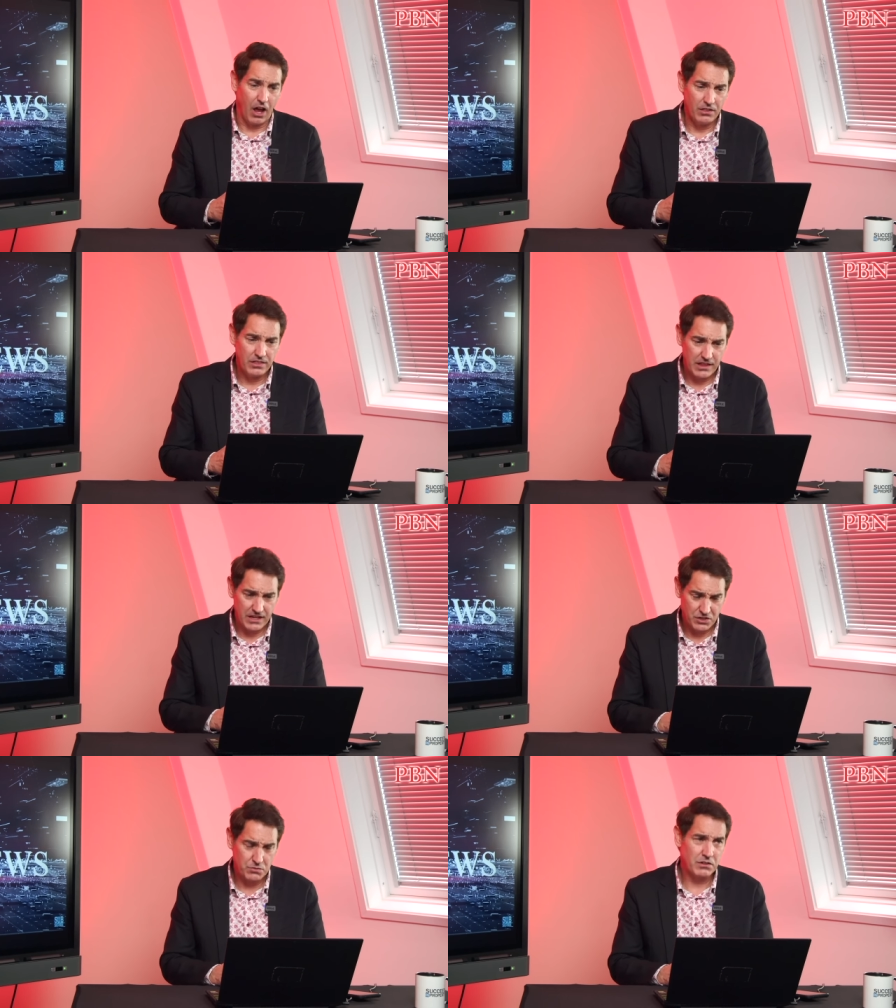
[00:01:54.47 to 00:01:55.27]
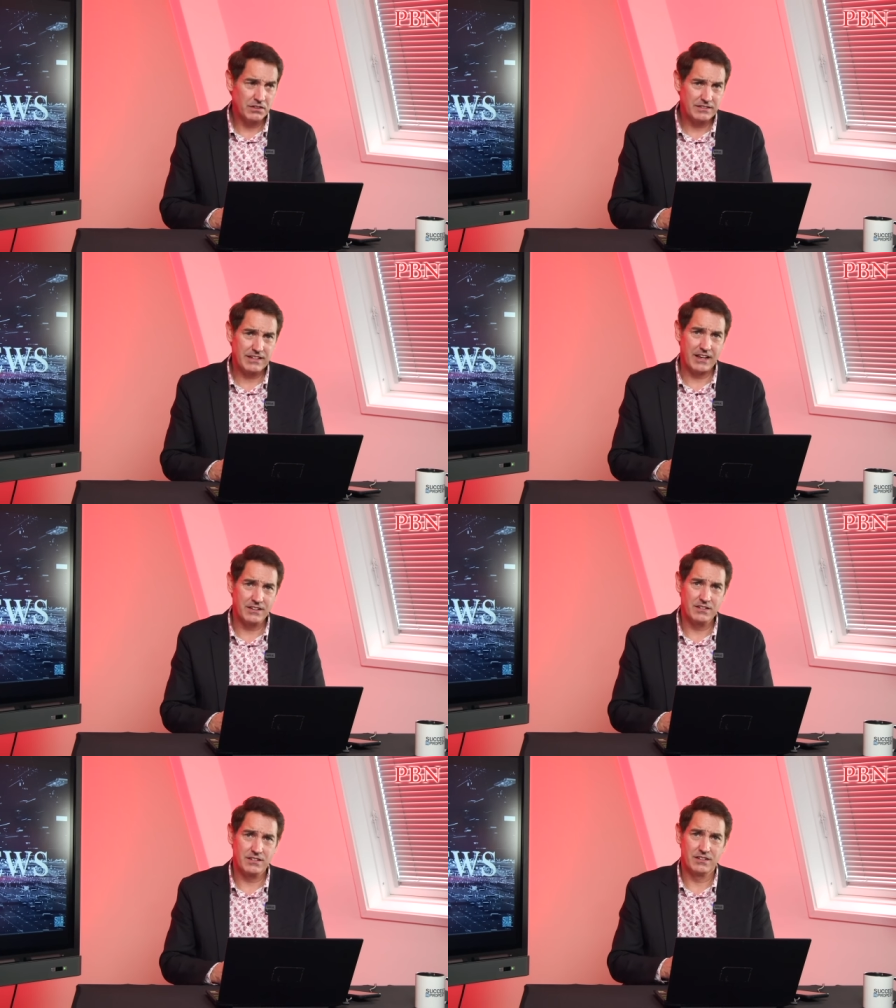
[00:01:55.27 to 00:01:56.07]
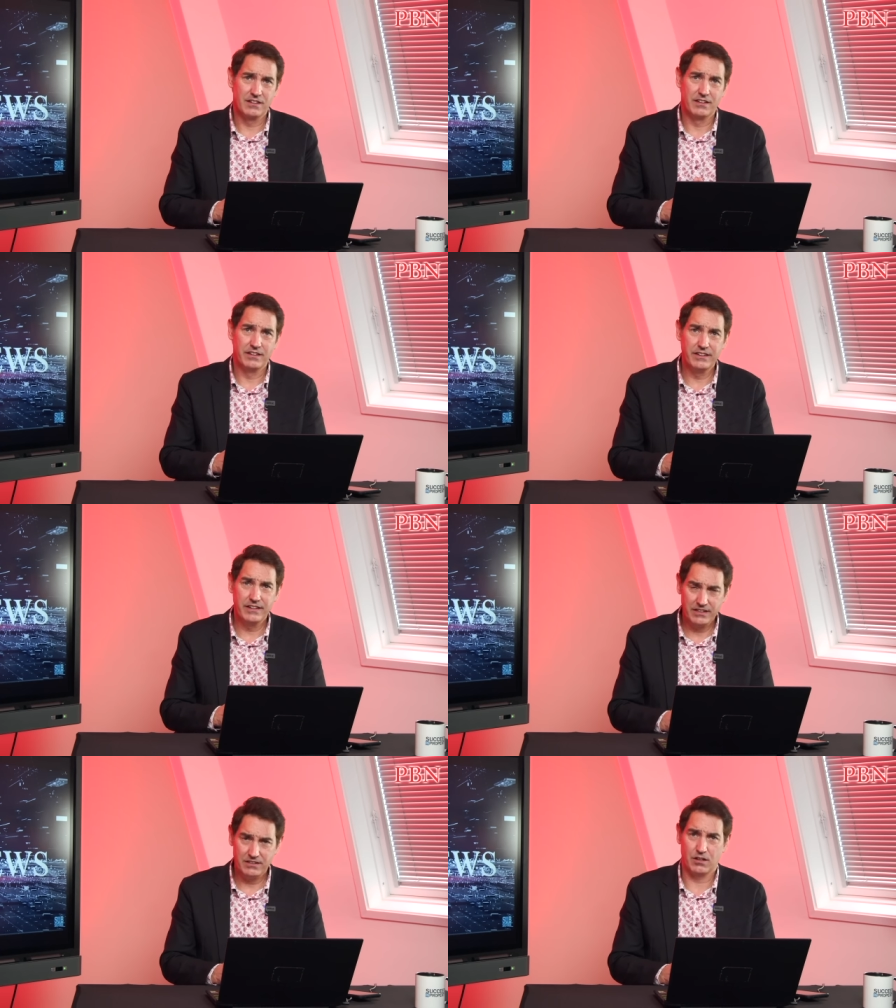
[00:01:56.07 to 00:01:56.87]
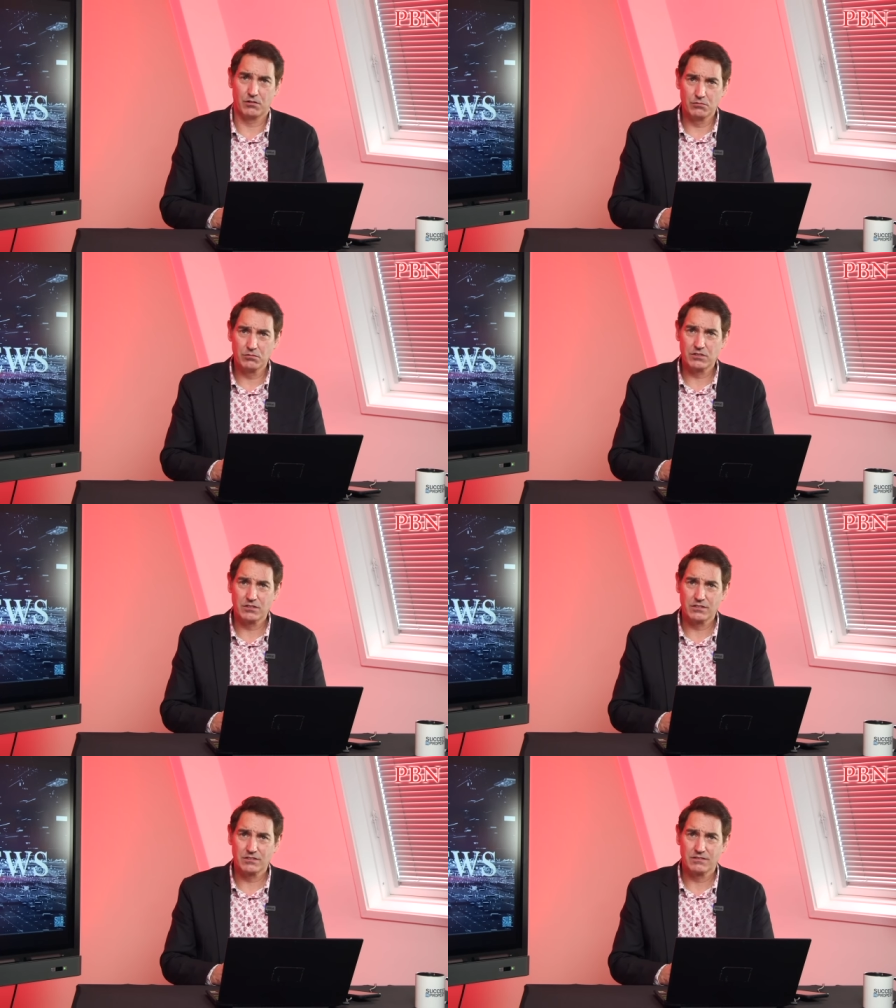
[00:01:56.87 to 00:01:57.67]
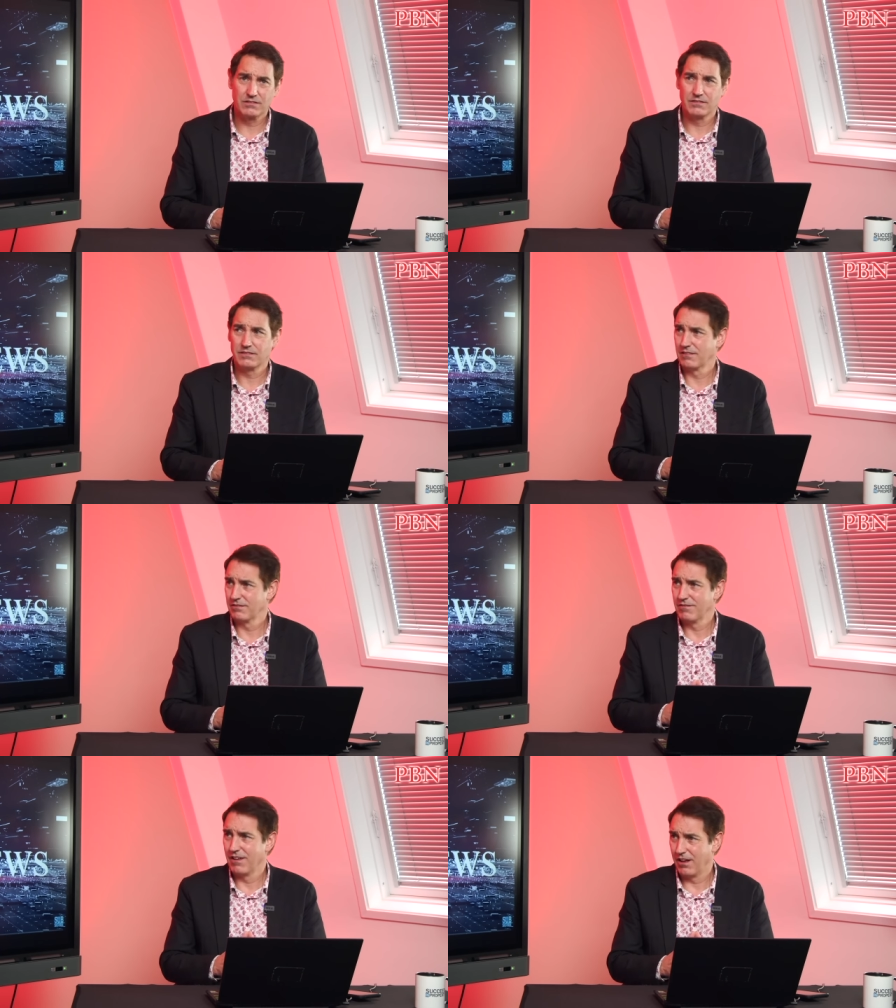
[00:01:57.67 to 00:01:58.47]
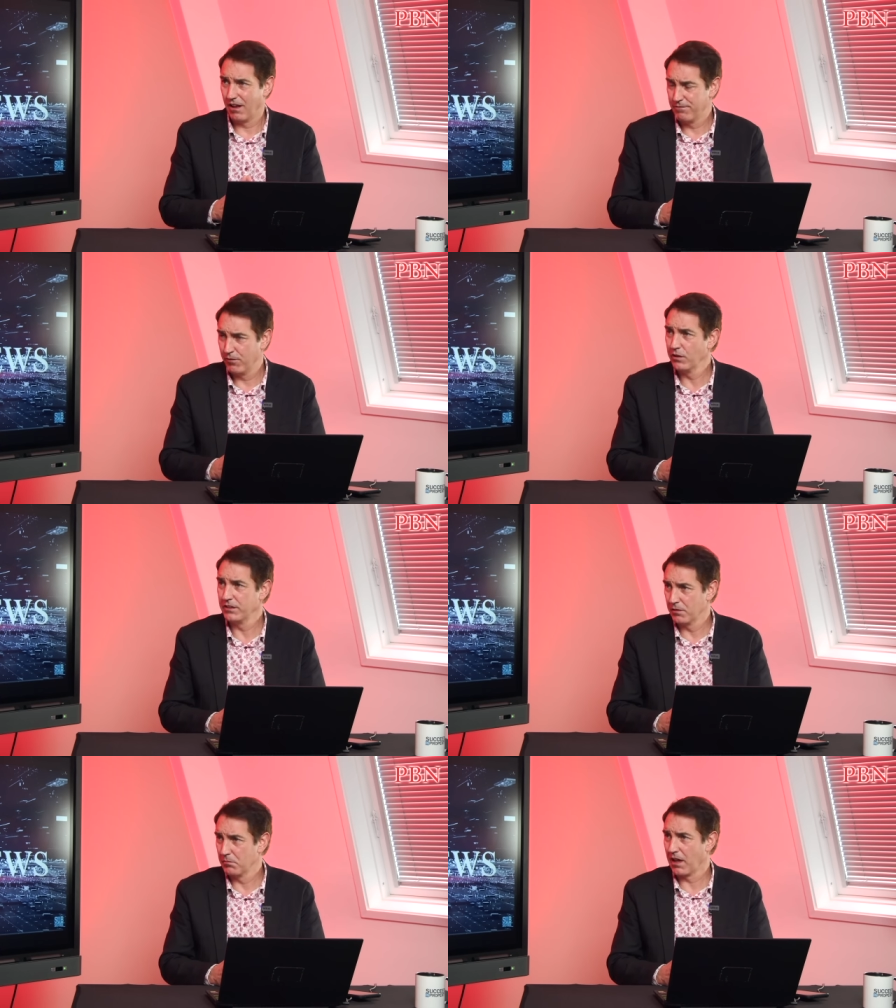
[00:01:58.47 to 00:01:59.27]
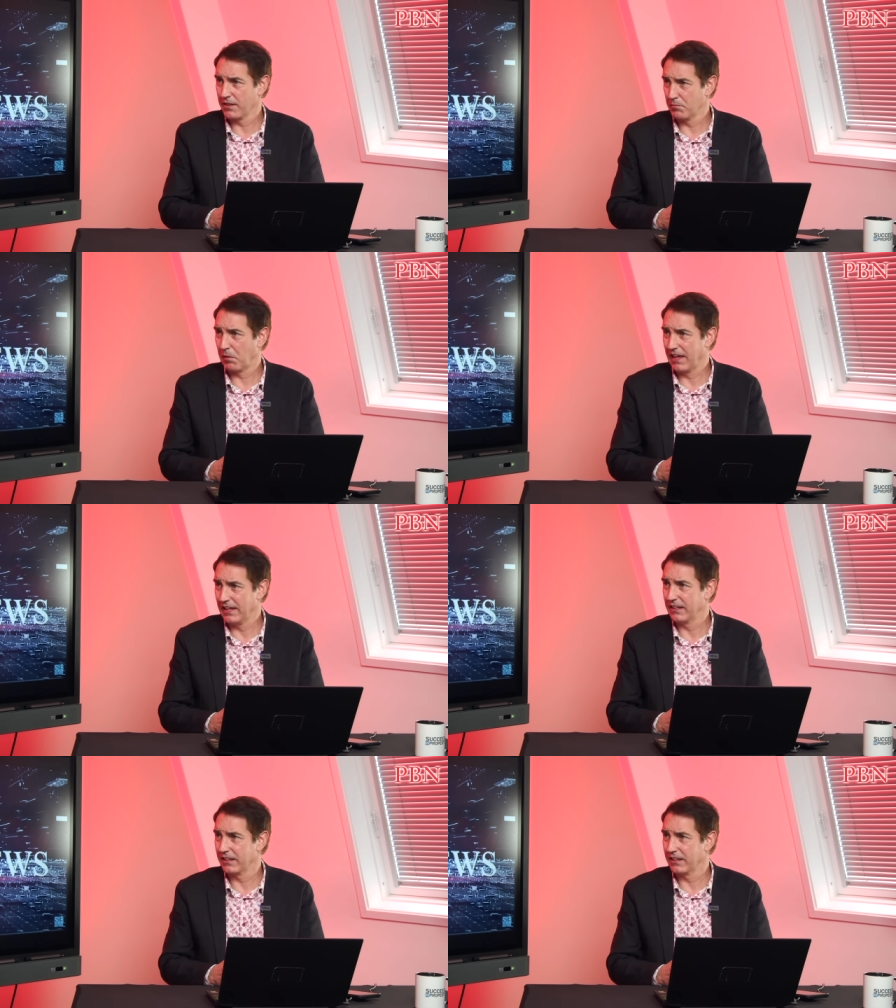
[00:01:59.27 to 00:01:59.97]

unless you understand leaseholds, avoid them like the plague